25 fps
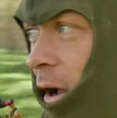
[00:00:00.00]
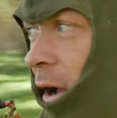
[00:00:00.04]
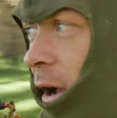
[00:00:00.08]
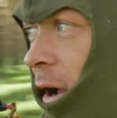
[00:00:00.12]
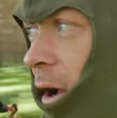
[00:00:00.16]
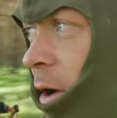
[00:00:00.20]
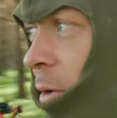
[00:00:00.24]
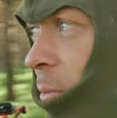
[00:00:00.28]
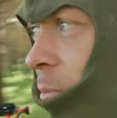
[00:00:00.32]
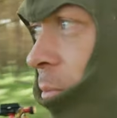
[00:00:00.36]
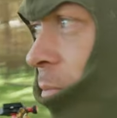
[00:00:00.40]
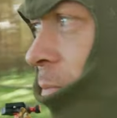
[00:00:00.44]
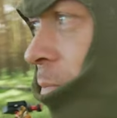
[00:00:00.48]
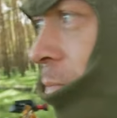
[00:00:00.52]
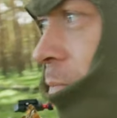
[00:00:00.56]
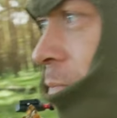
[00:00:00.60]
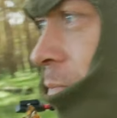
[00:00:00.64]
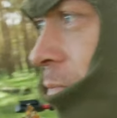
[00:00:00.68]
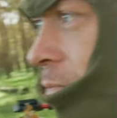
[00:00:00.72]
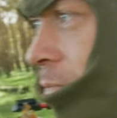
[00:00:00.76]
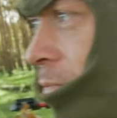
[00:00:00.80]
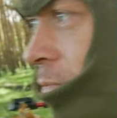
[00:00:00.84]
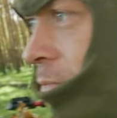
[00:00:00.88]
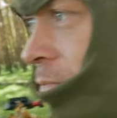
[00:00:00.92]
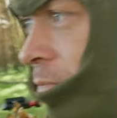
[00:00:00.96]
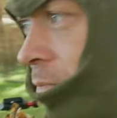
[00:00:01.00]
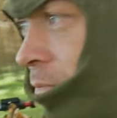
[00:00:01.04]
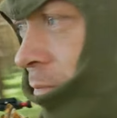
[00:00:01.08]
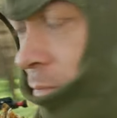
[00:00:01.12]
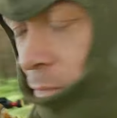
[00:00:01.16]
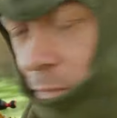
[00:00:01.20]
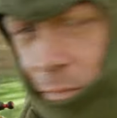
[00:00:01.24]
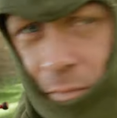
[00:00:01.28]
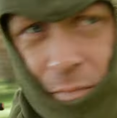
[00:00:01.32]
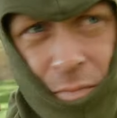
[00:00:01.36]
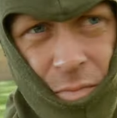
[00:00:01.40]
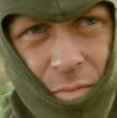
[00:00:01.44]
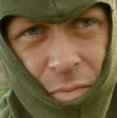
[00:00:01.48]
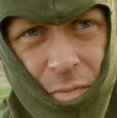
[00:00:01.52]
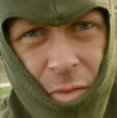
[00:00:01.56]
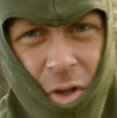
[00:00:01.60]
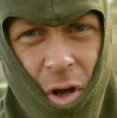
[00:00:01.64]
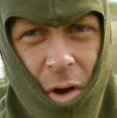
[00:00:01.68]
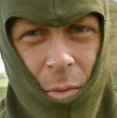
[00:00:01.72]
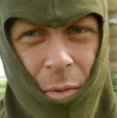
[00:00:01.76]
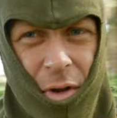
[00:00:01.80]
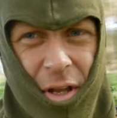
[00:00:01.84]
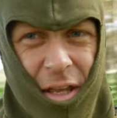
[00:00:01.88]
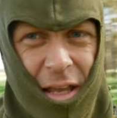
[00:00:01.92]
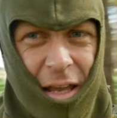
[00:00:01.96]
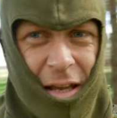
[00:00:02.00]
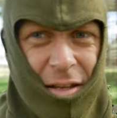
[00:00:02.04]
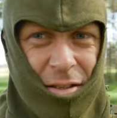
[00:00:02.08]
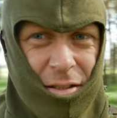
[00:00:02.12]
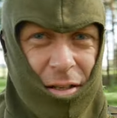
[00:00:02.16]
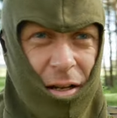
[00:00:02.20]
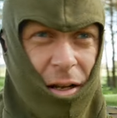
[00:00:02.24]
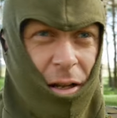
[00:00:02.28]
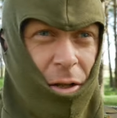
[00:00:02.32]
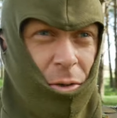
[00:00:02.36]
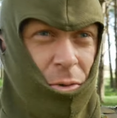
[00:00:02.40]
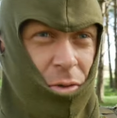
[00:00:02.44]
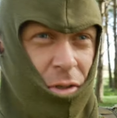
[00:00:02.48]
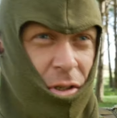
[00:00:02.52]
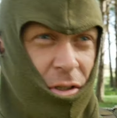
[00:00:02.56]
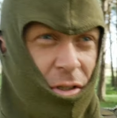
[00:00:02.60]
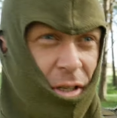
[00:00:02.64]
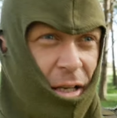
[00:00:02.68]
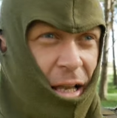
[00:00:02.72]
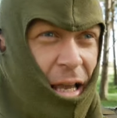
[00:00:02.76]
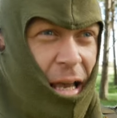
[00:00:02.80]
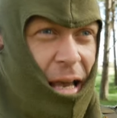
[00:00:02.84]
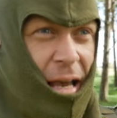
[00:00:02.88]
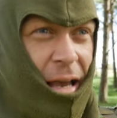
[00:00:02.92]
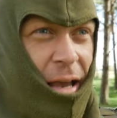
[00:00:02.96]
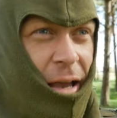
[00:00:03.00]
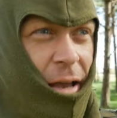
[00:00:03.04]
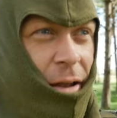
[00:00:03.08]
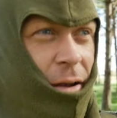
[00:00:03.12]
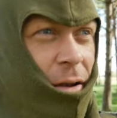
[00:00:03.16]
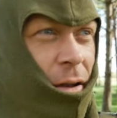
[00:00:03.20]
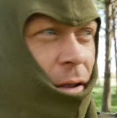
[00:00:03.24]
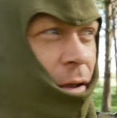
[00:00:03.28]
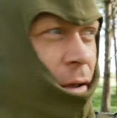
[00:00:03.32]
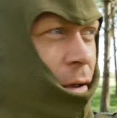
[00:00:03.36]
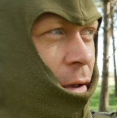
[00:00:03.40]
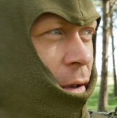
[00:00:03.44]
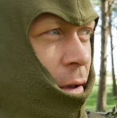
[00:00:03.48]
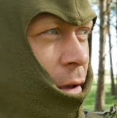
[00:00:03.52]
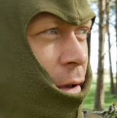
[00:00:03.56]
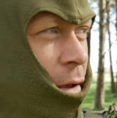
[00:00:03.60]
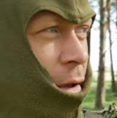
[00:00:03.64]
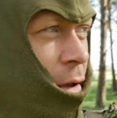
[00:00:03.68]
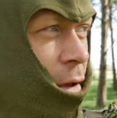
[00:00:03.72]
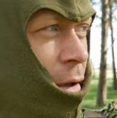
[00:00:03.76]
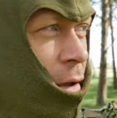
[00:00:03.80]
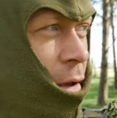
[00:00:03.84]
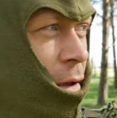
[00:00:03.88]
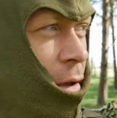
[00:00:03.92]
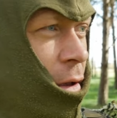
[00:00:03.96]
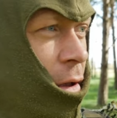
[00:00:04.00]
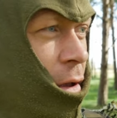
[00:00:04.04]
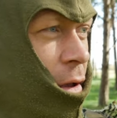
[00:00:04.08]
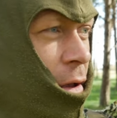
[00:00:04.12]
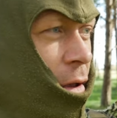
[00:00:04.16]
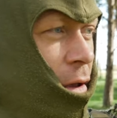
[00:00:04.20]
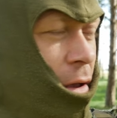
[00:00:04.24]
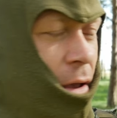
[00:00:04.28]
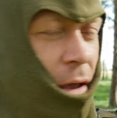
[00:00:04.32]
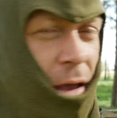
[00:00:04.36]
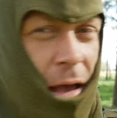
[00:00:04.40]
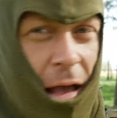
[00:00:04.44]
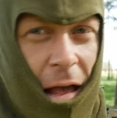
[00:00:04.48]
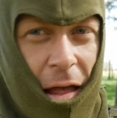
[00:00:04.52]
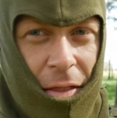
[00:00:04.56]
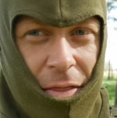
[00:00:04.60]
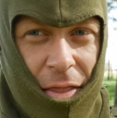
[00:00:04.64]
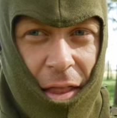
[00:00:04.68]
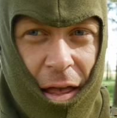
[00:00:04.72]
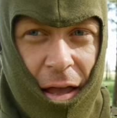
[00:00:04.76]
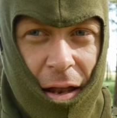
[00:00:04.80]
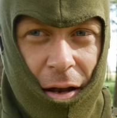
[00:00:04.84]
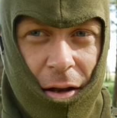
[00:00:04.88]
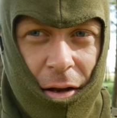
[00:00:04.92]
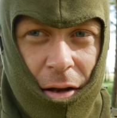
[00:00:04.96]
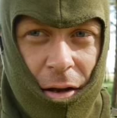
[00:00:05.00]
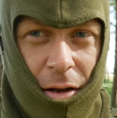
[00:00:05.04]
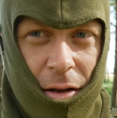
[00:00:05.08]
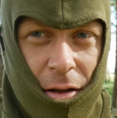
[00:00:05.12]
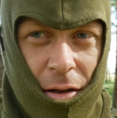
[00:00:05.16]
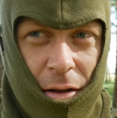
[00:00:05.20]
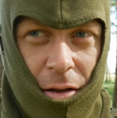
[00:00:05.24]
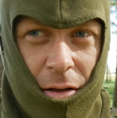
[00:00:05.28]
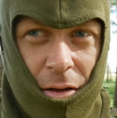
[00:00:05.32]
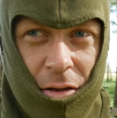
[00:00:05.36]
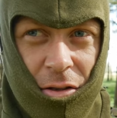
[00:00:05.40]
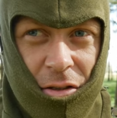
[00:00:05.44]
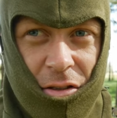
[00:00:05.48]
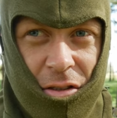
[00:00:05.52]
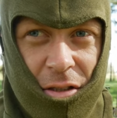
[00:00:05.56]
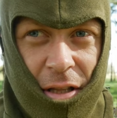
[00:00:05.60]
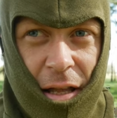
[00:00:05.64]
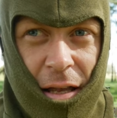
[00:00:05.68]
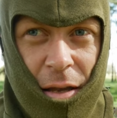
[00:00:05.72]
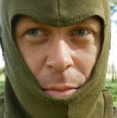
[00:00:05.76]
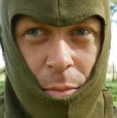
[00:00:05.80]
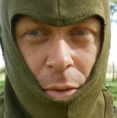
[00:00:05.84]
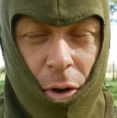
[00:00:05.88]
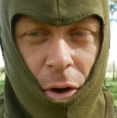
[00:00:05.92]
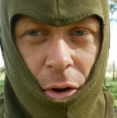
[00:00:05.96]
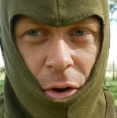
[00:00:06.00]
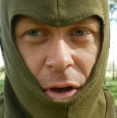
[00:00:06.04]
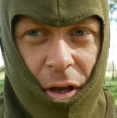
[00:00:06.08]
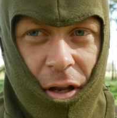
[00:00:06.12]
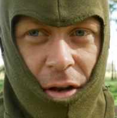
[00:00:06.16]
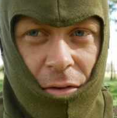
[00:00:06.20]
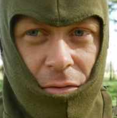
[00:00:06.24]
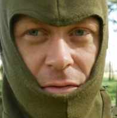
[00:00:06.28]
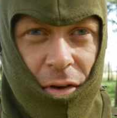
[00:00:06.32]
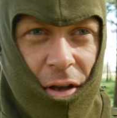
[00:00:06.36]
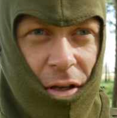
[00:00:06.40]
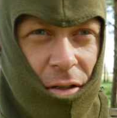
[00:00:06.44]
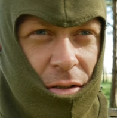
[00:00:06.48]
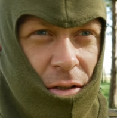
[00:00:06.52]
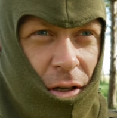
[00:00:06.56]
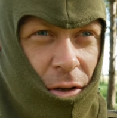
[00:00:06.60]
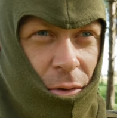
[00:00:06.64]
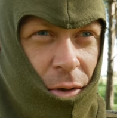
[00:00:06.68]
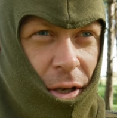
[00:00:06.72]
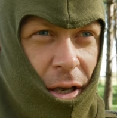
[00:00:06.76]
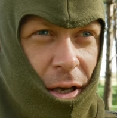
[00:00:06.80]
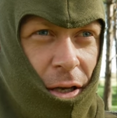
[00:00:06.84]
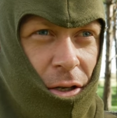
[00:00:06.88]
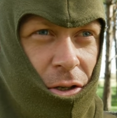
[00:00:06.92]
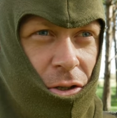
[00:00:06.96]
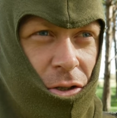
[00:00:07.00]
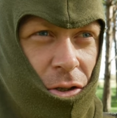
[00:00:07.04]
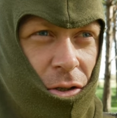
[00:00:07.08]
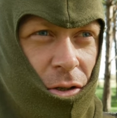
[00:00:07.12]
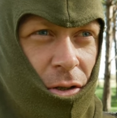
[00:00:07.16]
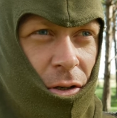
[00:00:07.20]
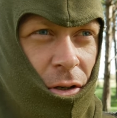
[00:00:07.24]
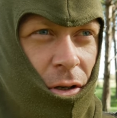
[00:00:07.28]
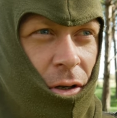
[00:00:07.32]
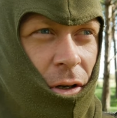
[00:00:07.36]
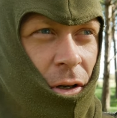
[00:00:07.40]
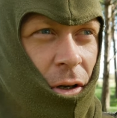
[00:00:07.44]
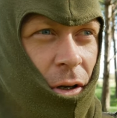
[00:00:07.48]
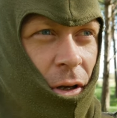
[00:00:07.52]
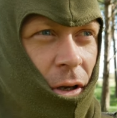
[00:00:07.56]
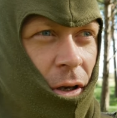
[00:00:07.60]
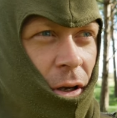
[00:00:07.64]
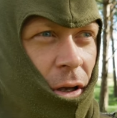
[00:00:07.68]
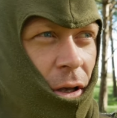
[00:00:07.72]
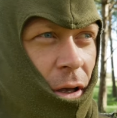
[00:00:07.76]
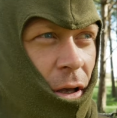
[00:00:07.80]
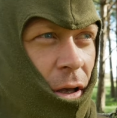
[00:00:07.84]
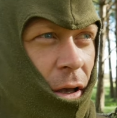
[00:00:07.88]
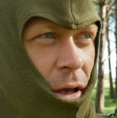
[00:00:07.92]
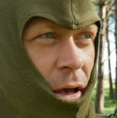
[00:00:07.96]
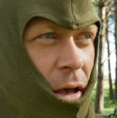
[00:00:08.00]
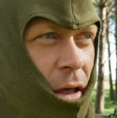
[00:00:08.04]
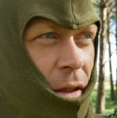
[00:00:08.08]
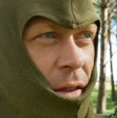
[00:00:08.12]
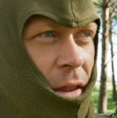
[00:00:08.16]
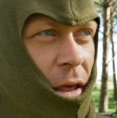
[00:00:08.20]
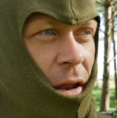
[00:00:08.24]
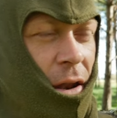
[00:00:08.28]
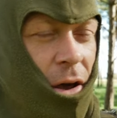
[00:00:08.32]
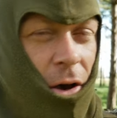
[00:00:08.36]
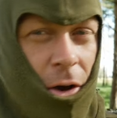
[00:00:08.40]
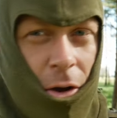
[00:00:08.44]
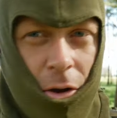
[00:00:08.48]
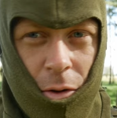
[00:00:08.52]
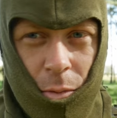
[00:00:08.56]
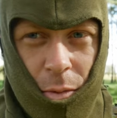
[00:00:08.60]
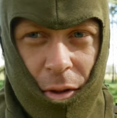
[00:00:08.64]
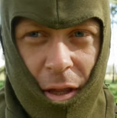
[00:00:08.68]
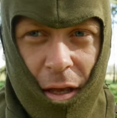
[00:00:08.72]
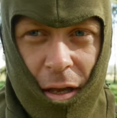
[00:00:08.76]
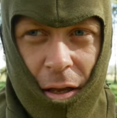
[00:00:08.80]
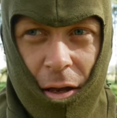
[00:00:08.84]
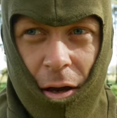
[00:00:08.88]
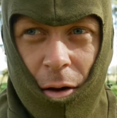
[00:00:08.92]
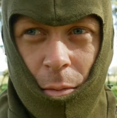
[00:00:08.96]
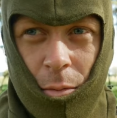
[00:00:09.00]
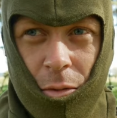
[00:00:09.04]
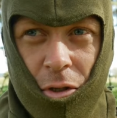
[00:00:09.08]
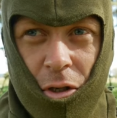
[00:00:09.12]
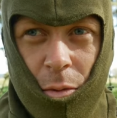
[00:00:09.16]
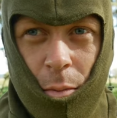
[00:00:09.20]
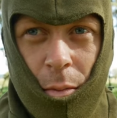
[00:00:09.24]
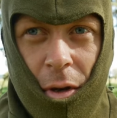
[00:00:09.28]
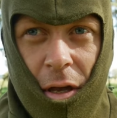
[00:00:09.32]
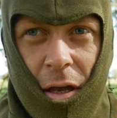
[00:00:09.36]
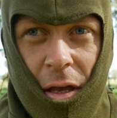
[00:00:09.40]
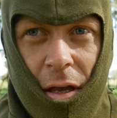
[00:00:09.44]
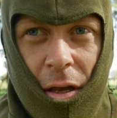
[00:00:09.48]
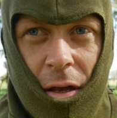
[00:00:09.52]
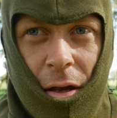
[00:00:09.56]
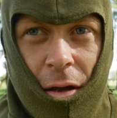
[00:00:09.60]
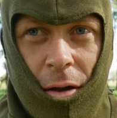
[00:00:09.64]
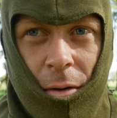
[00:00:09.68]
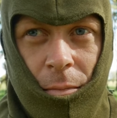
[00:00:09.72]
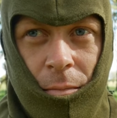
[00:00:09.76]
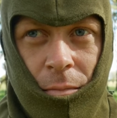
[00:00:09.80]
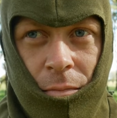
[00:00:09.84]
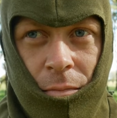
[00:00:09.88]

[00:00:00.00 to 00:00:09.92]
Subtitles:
I'm going to get as close as I can and then stay put in a fixed location and then hope they come to me